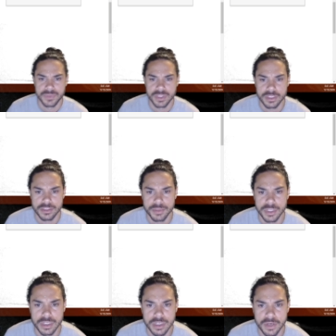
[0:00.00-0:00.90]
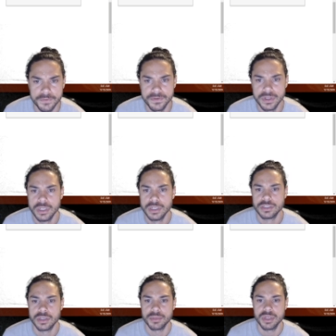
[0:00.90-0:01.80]
That should be good enough.
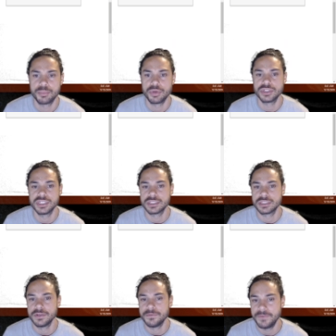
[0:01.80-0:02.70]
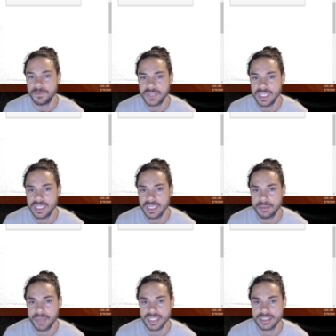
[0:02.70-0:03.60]
So I'm going to purchase 15
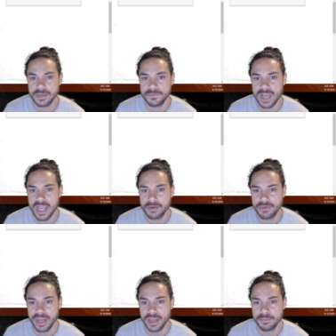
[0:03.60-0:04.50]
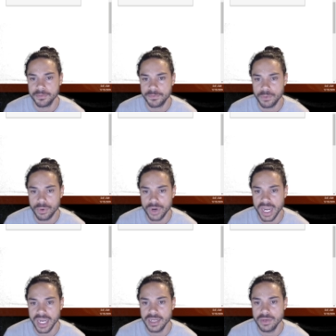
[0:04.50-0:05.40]
kilobytes of IRAM for
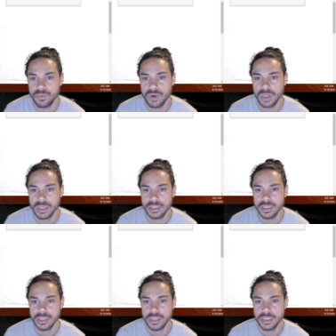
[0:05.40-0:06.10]
81.1930